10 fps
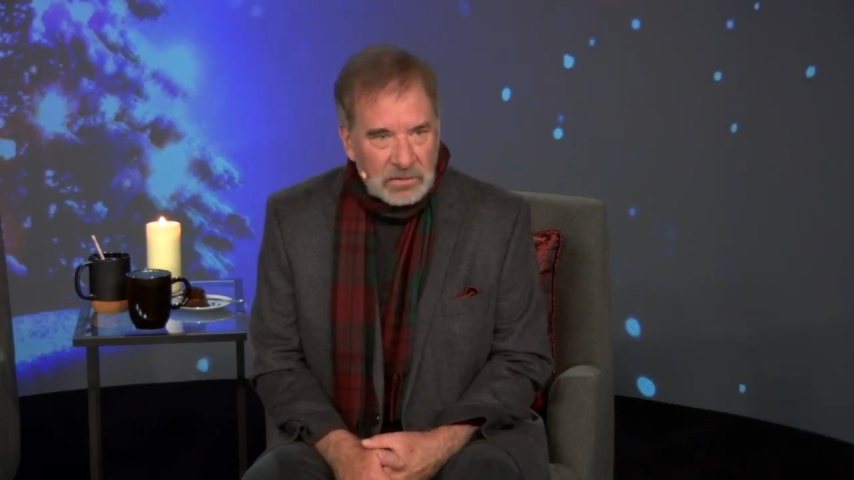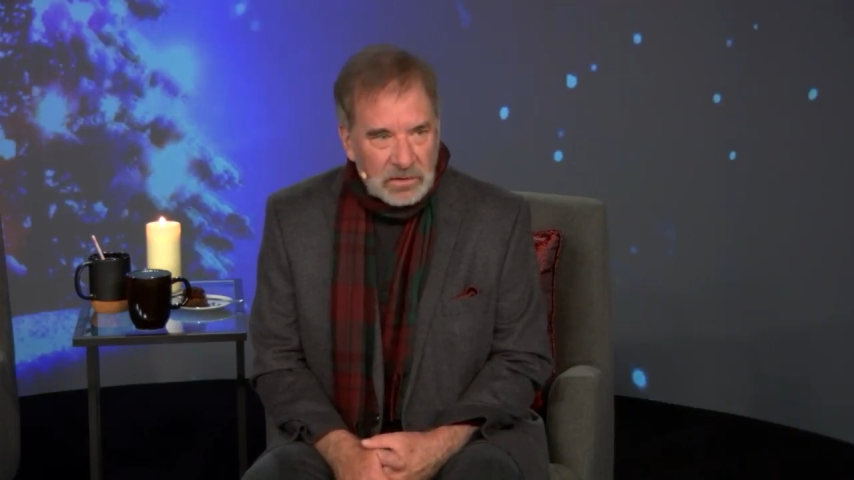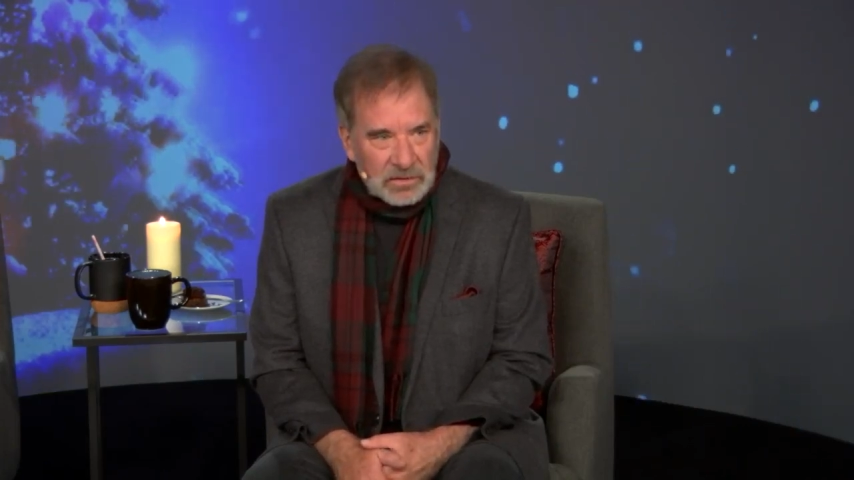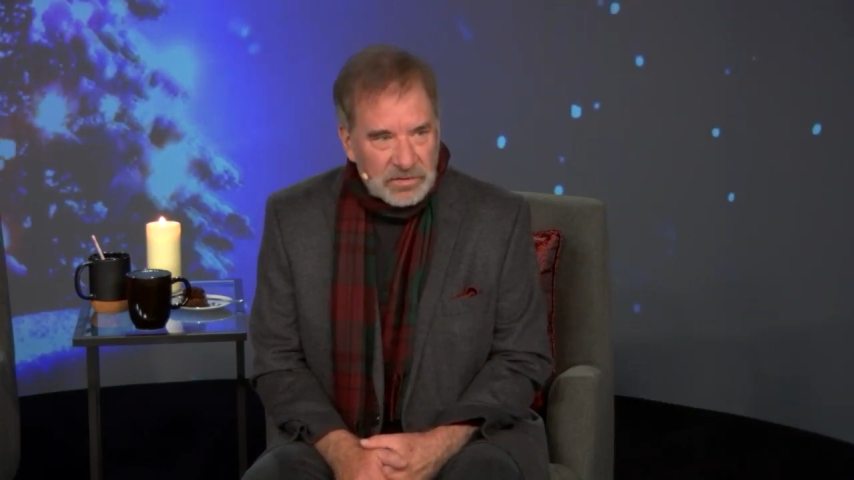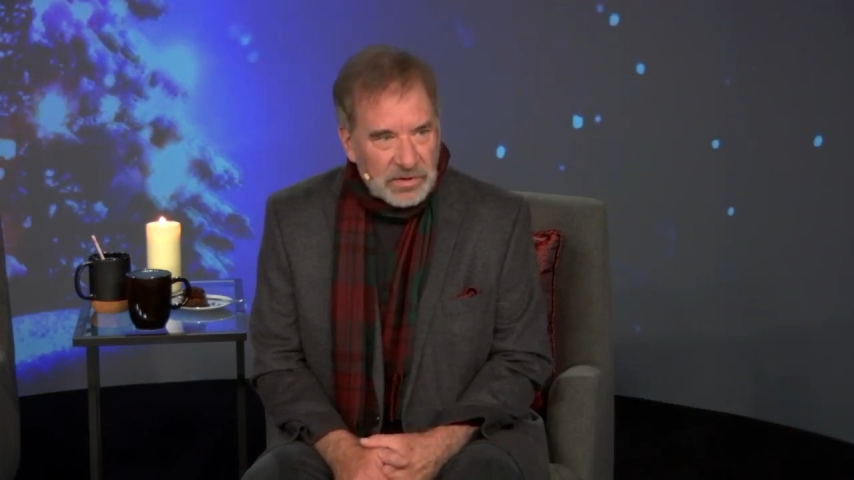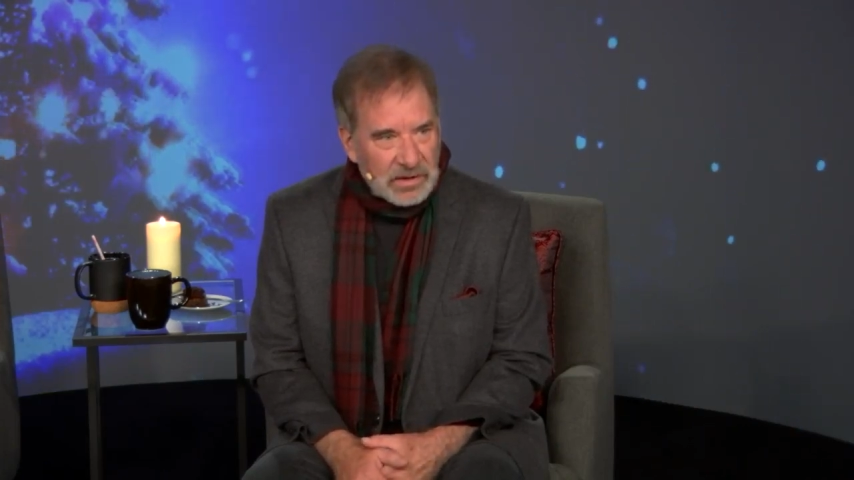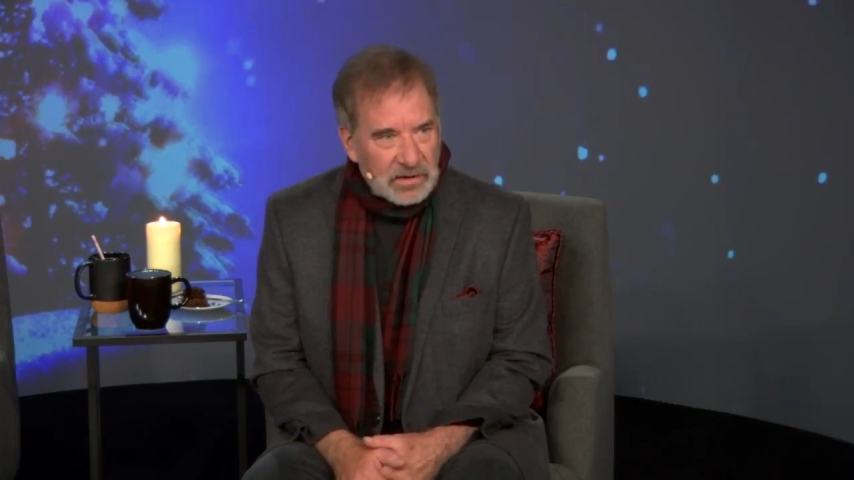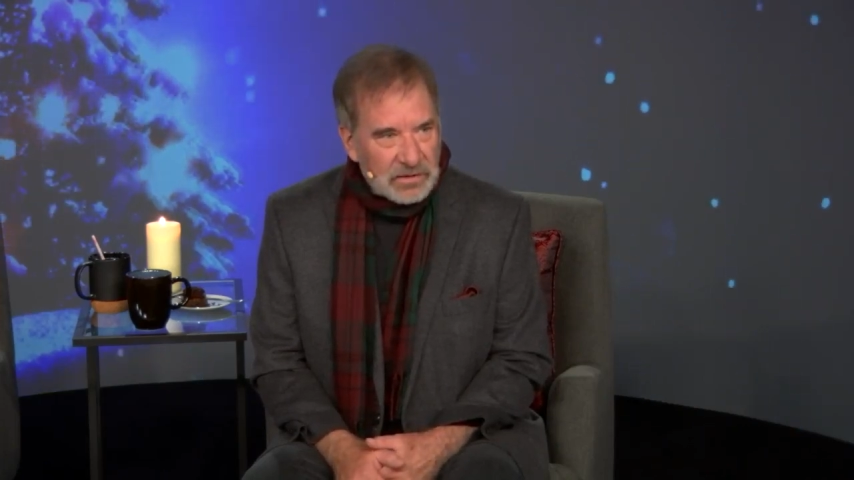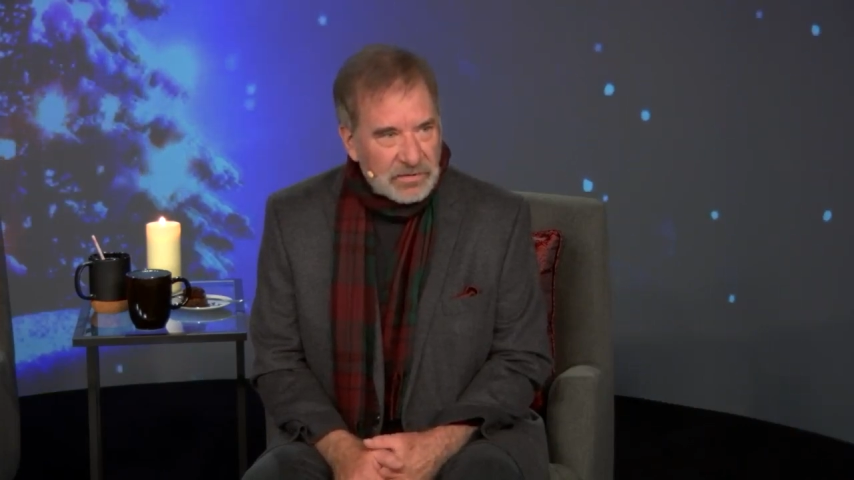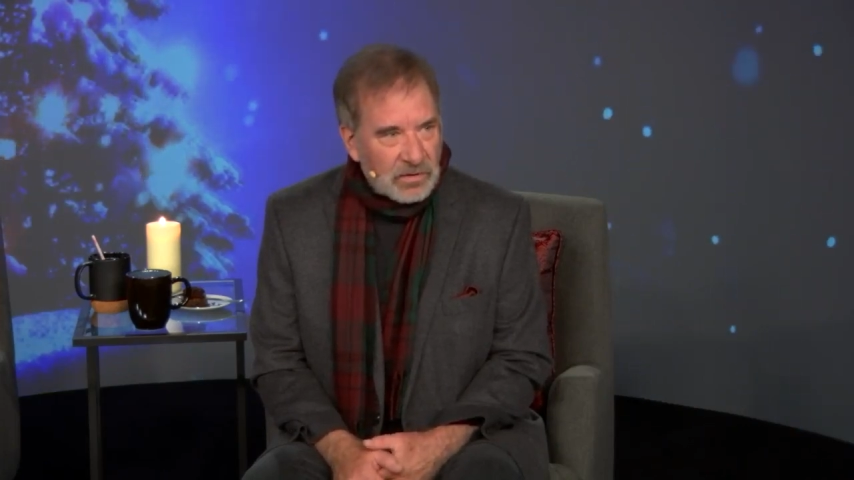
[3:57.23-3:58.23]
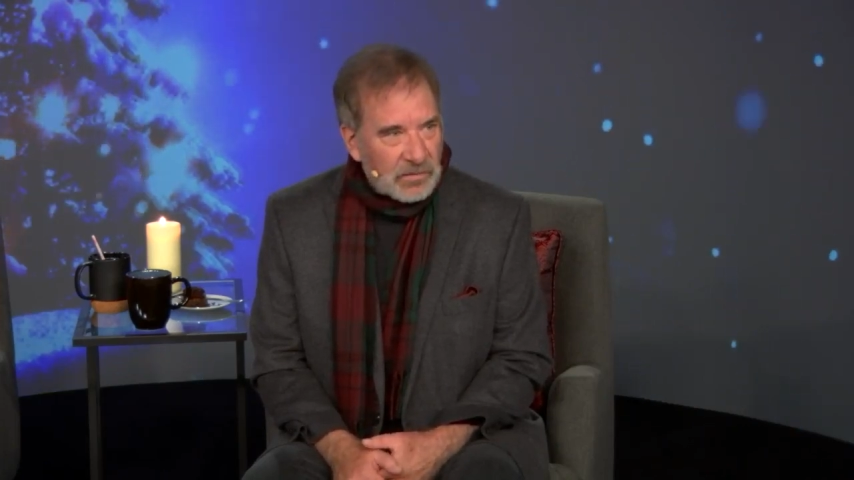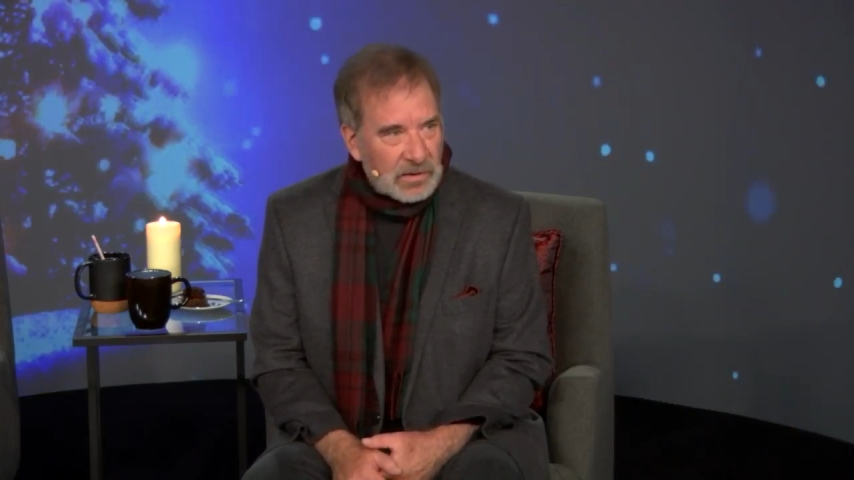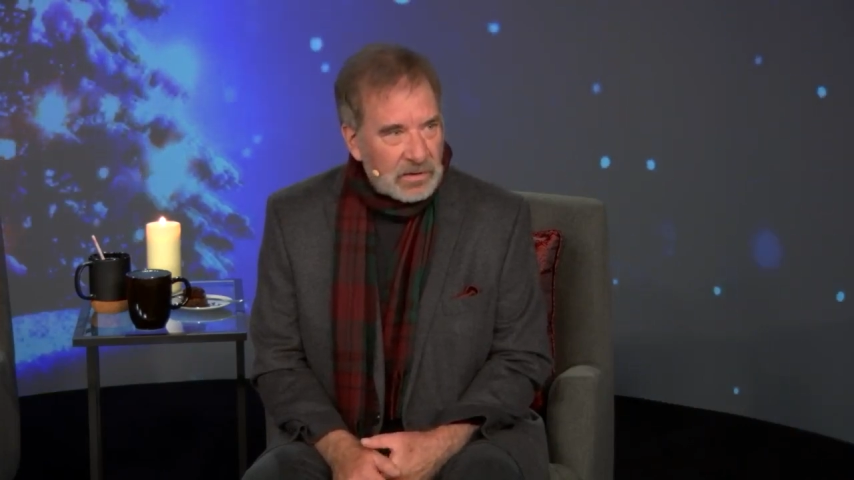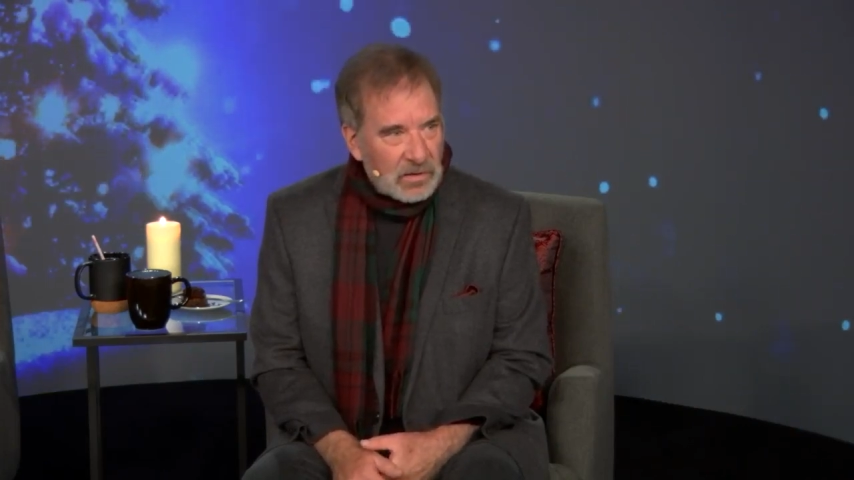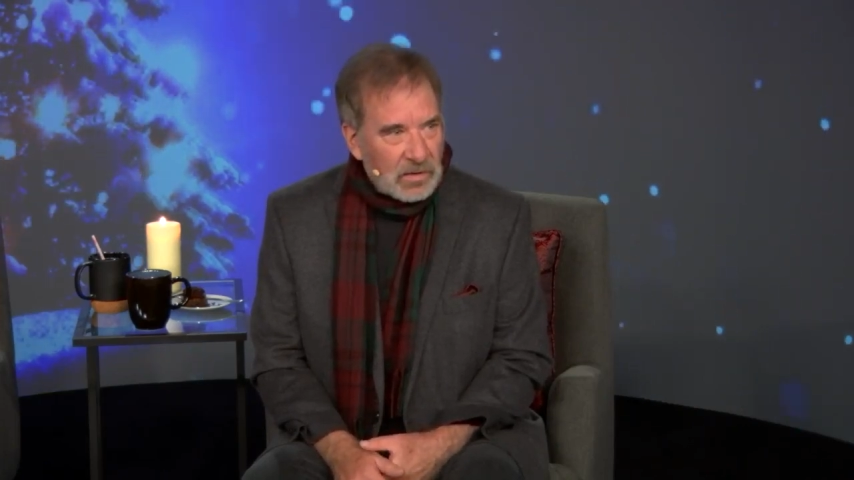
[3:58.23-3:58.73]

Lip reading: When you're trying to determine,